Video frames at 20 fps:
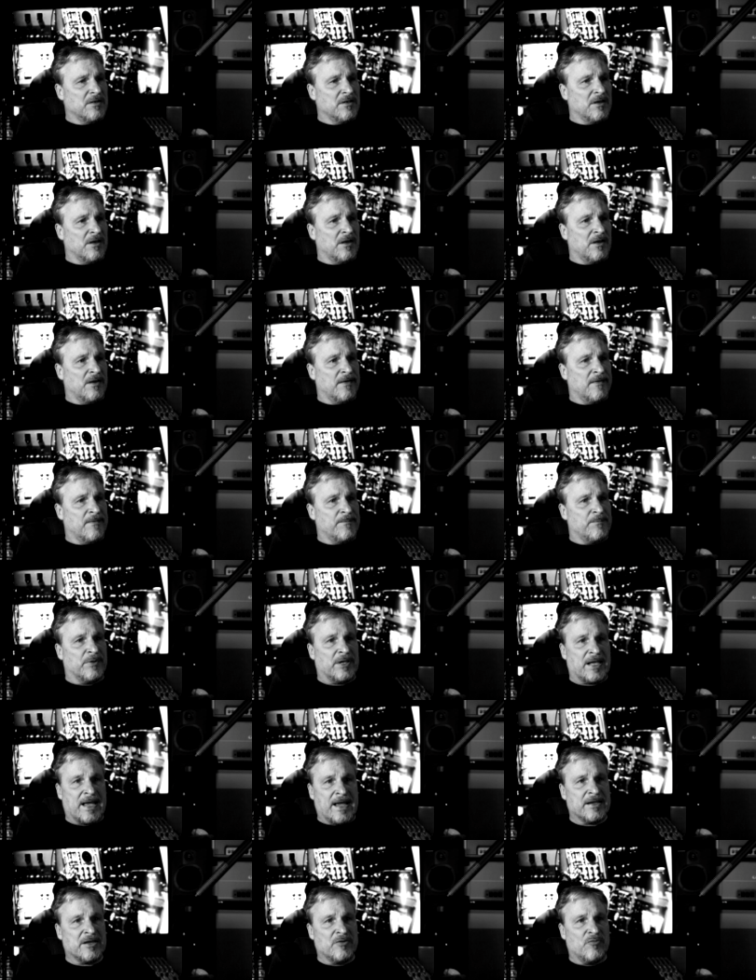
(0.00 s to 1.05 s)
And
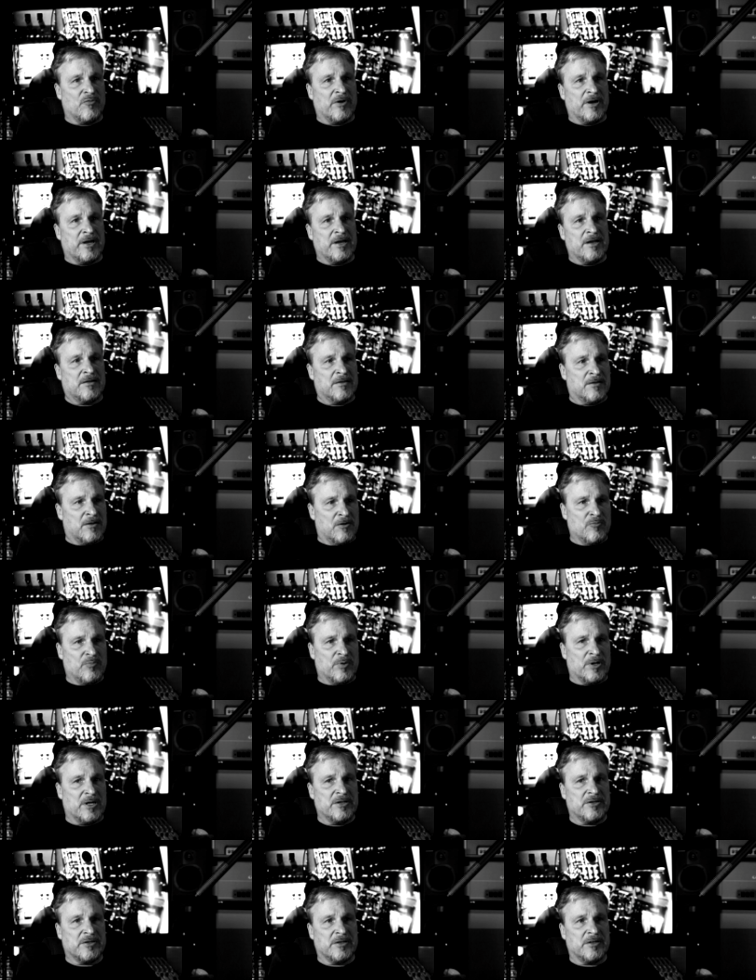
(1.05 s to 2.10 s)
black and white, low
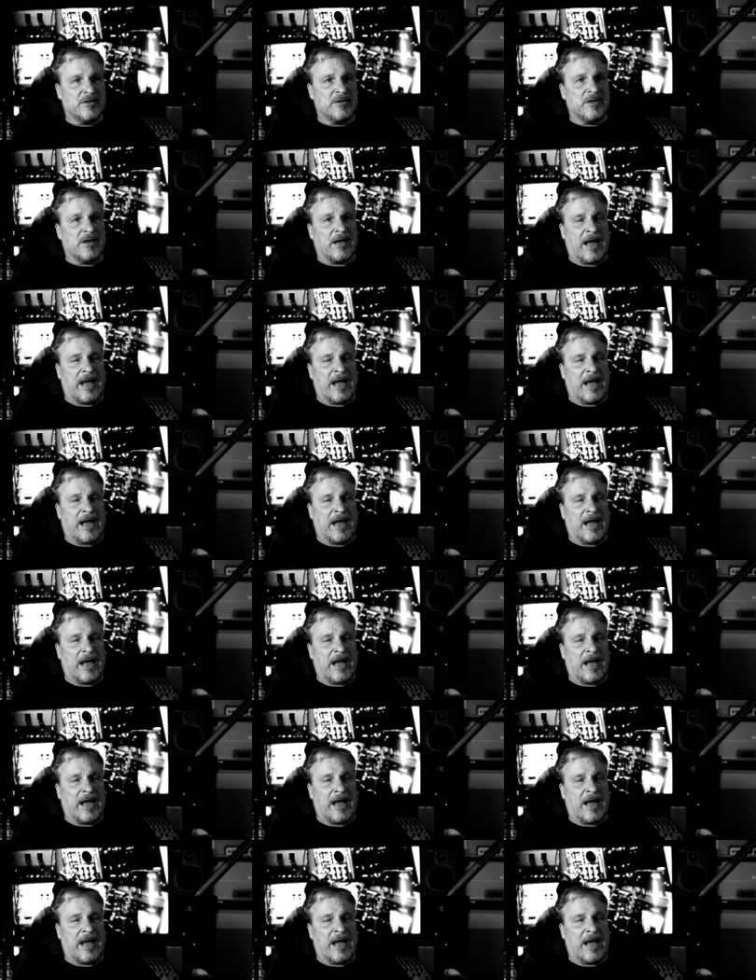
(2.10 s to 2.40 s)
budget,